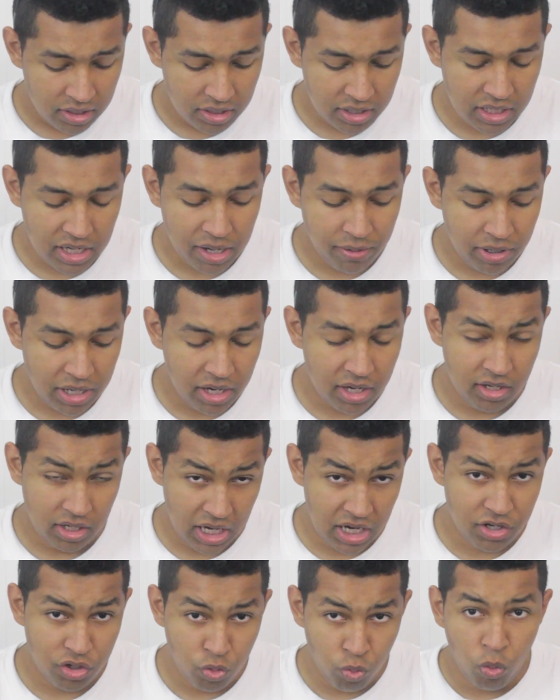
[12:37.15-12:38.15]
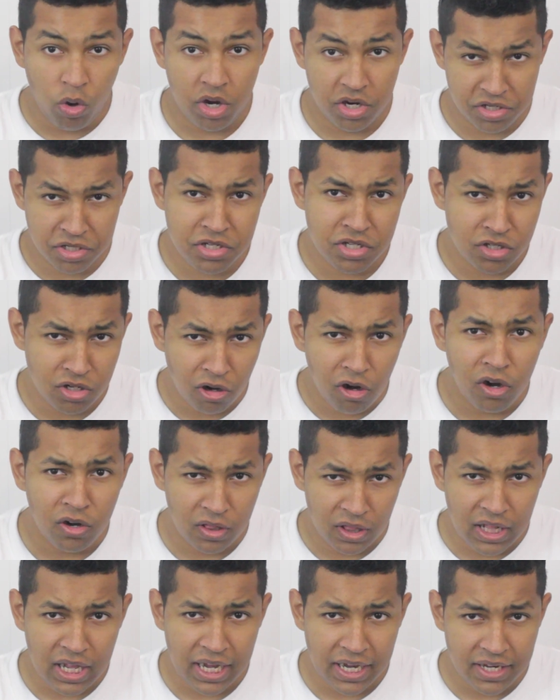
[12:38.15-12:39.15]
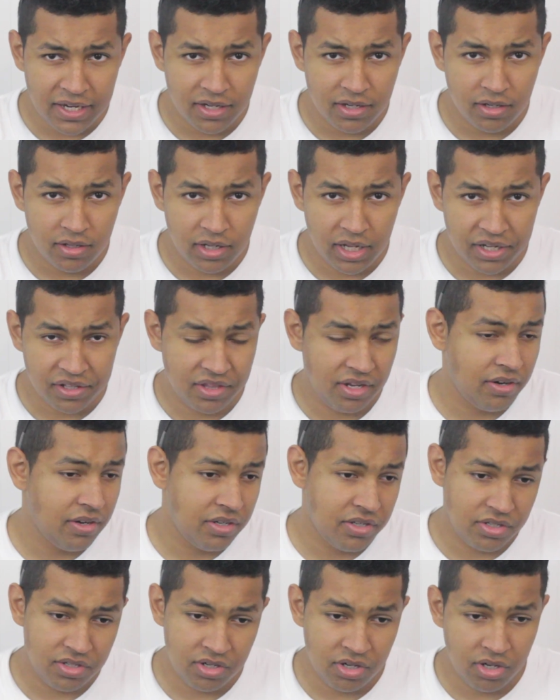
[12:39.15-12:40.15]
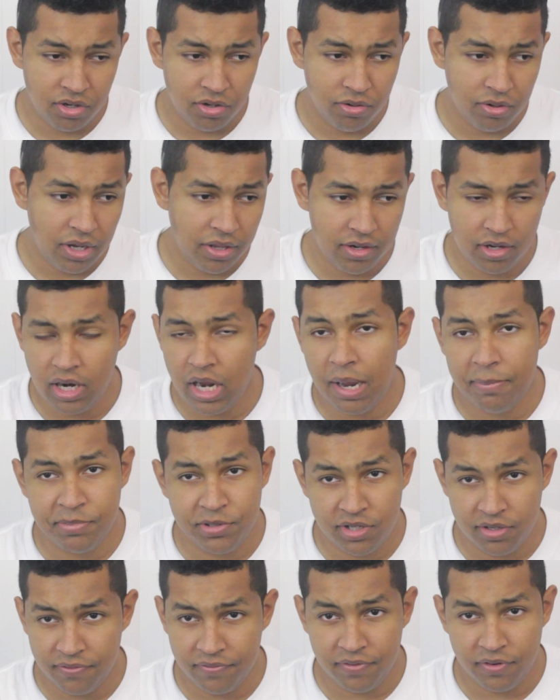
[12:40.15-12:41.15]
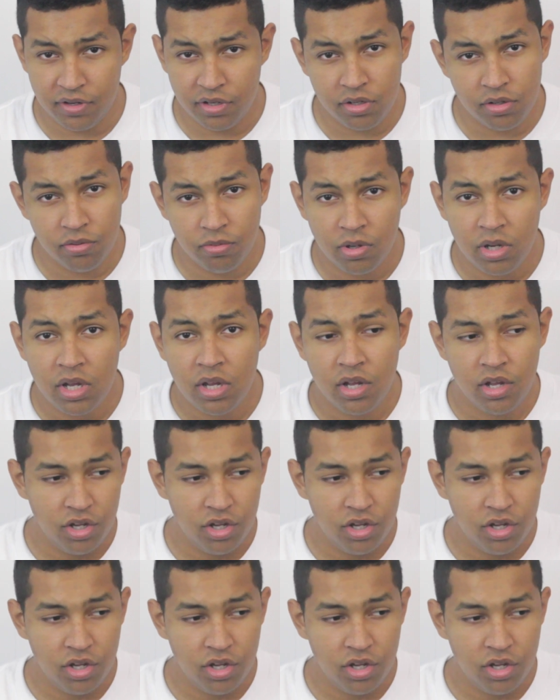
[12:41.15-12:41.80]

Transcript: then and you want a SCAR L, like there is no other option for you.